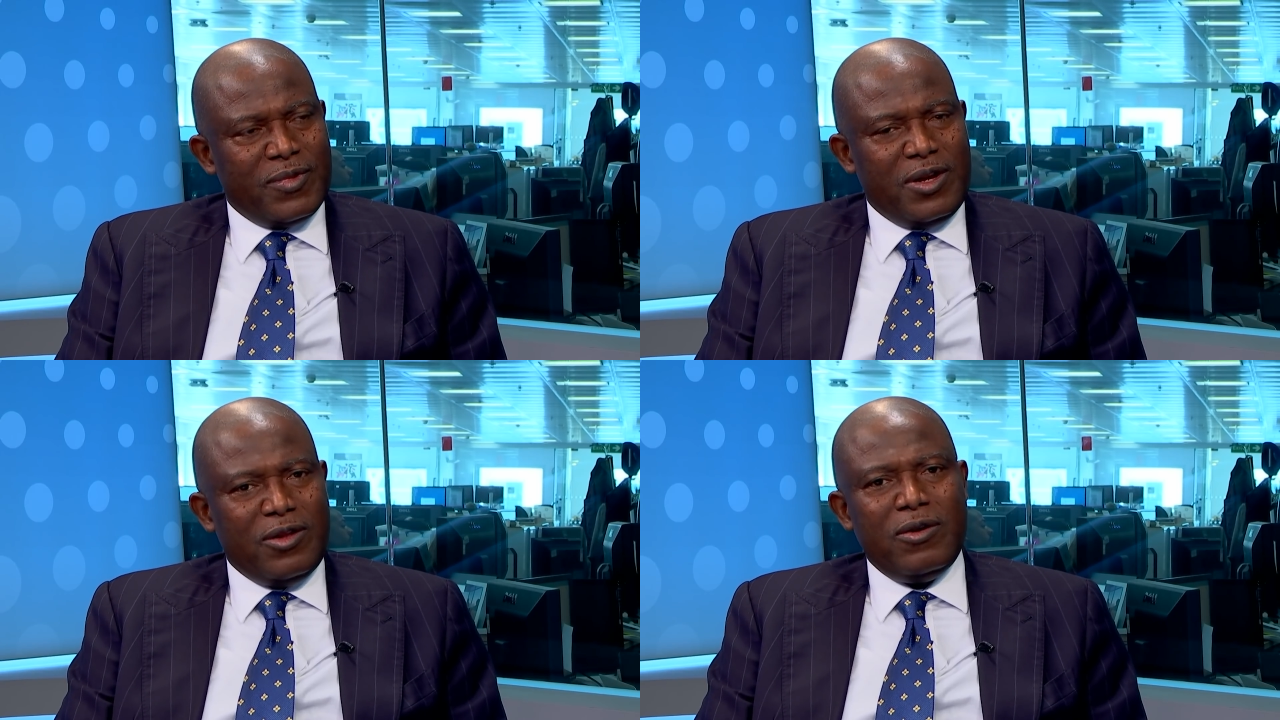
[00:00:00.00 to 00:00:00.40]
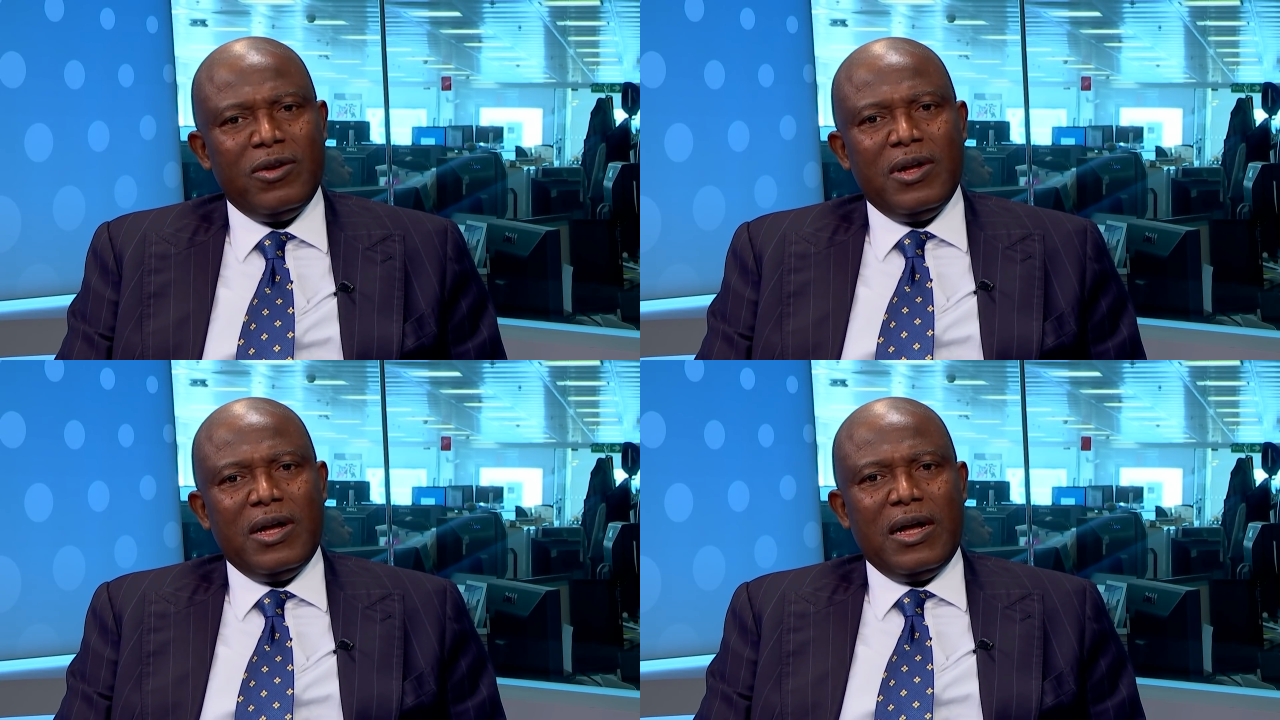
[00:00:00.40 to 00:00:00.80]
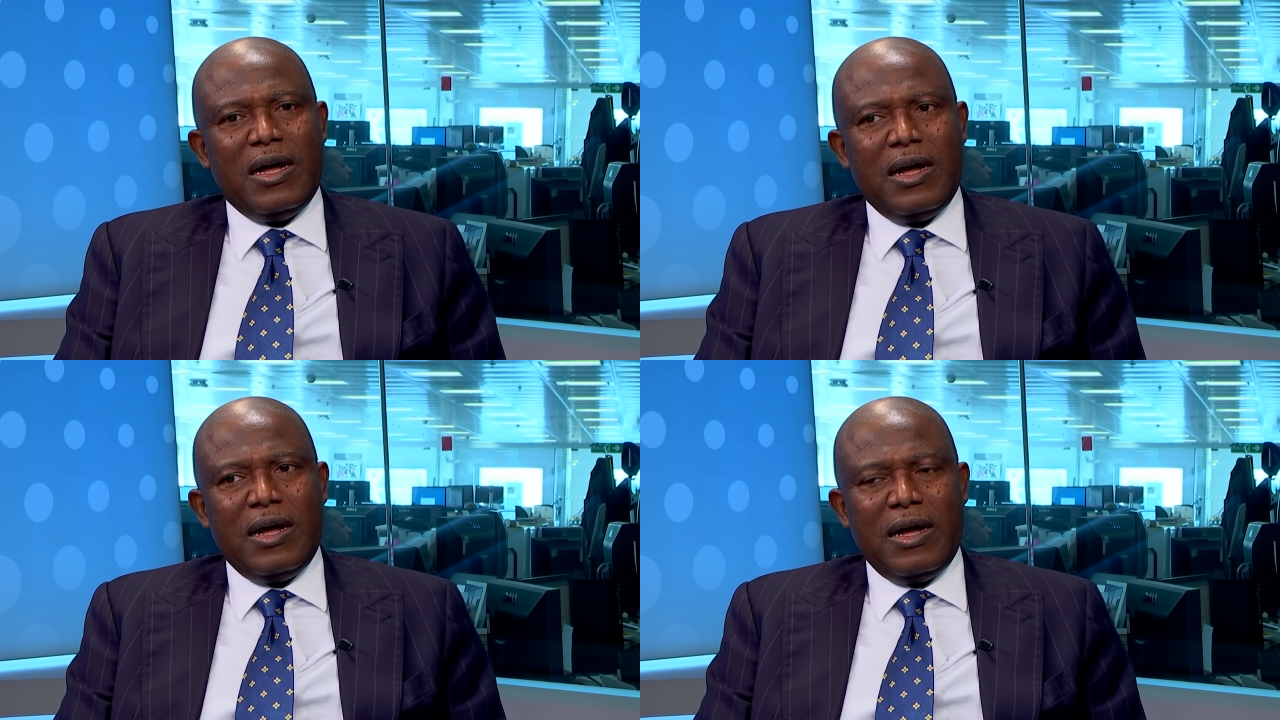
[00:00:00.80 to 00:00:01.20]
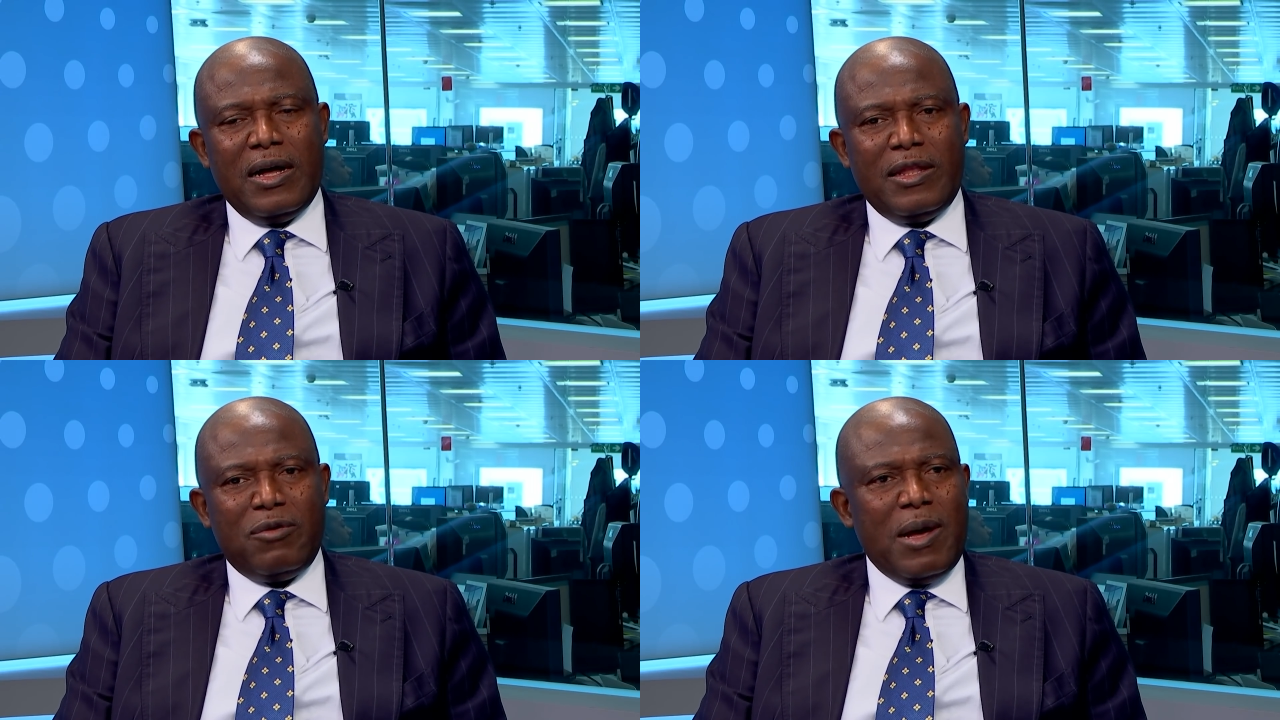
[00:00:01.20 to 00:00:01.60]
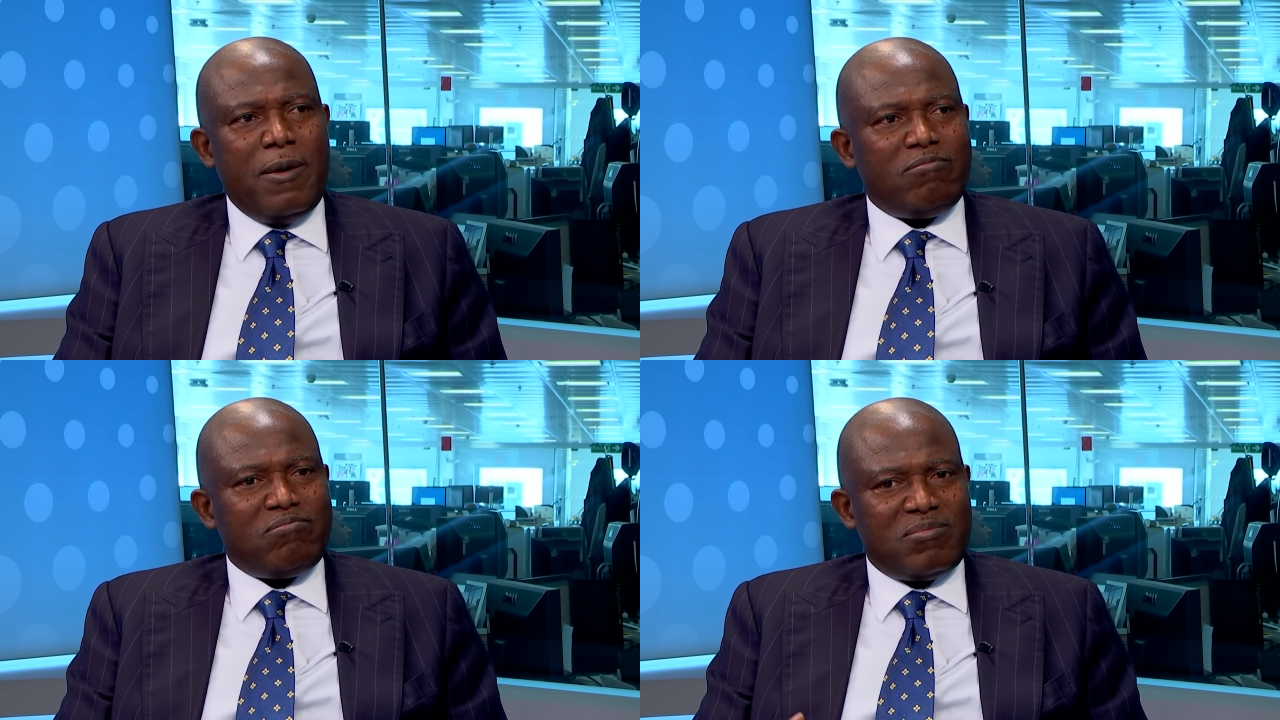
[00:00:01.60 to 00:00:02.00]
They were
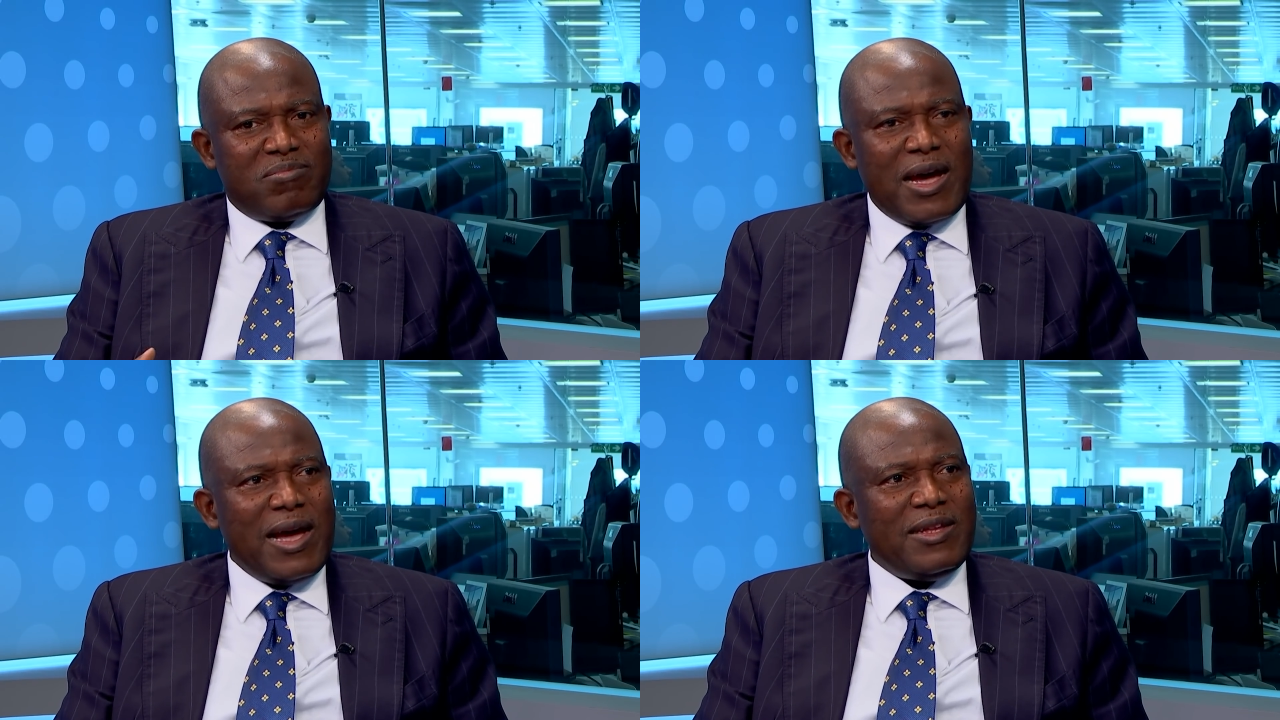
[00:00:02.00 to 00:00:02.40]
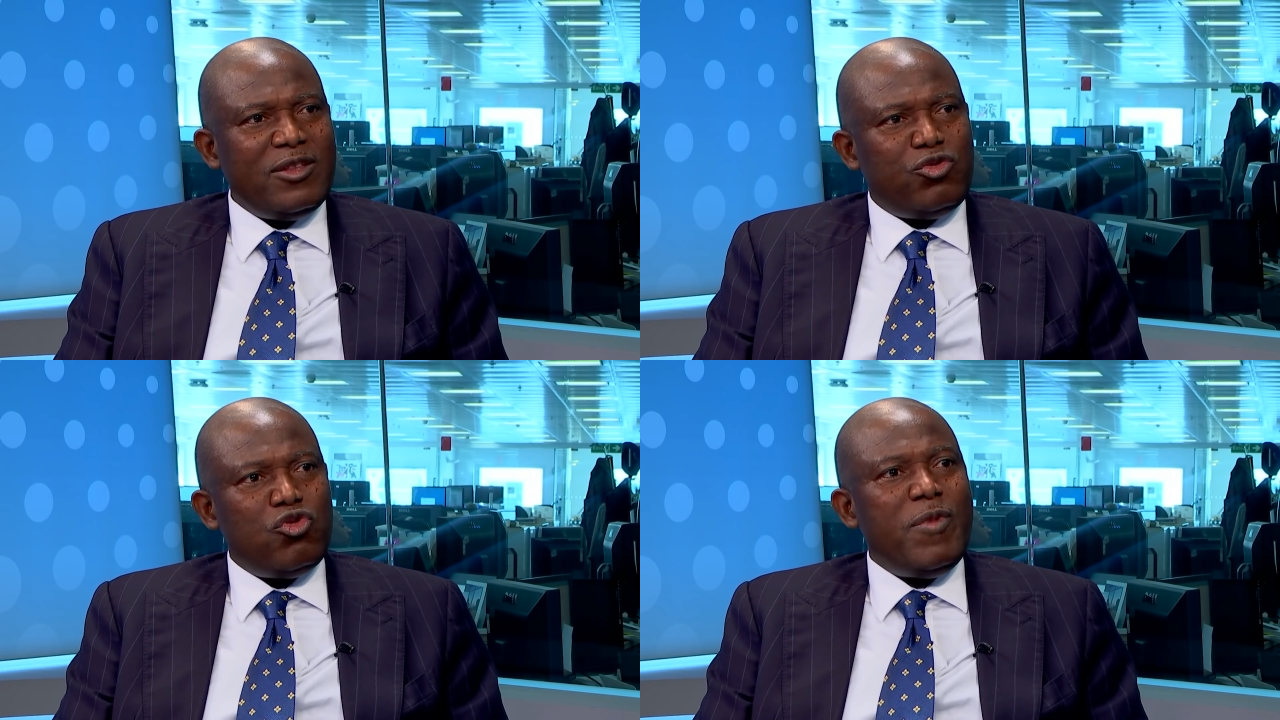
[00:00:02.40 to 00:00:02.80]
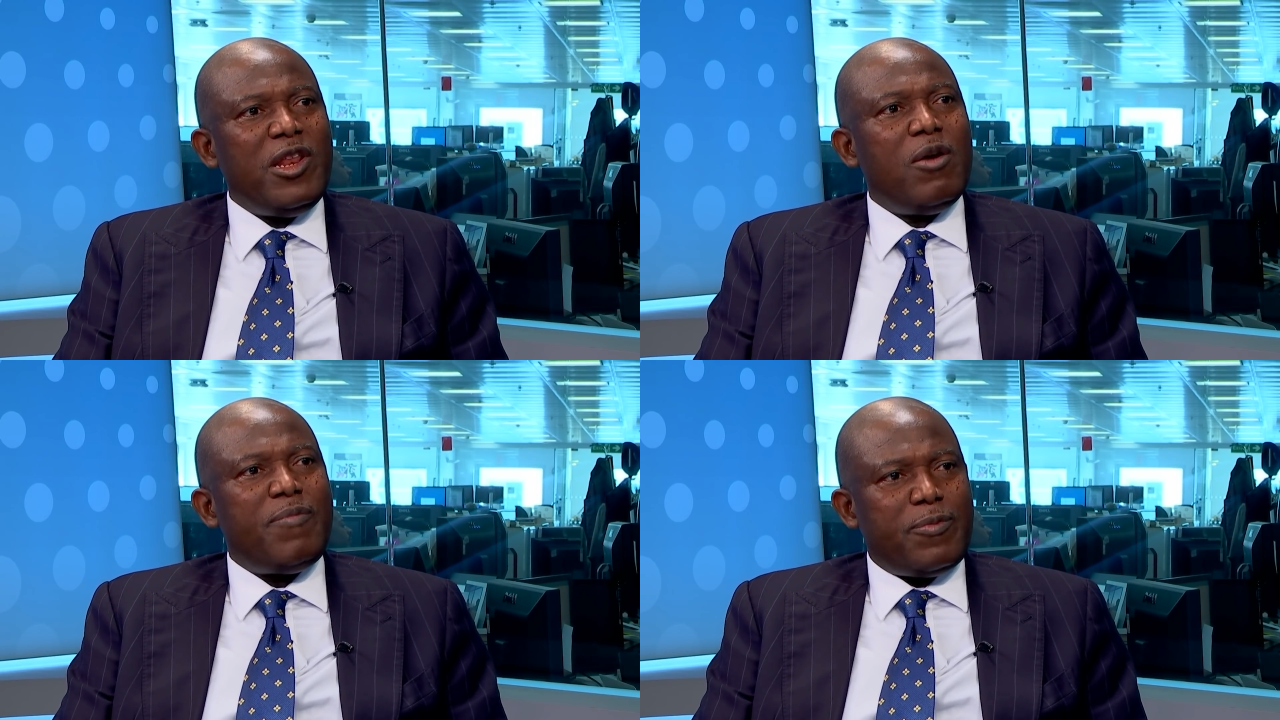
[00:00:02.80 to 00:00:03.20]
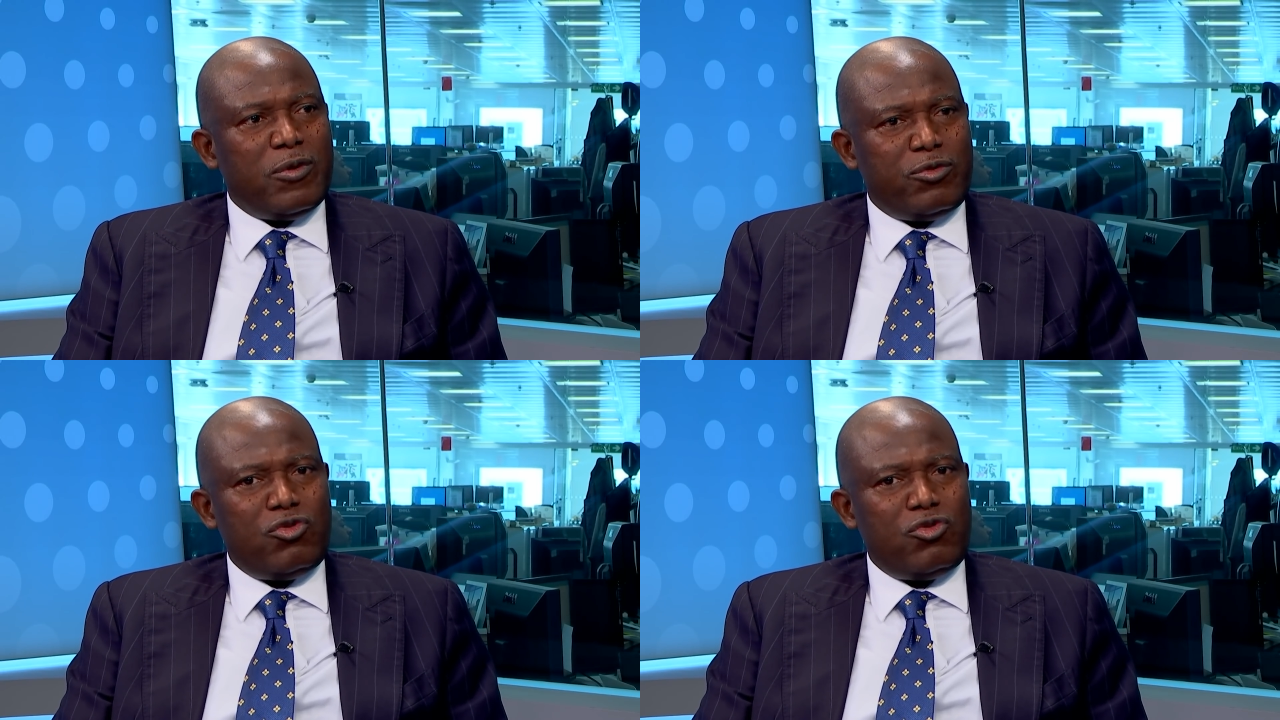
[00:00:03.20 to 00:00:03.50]
targeting 2 million people.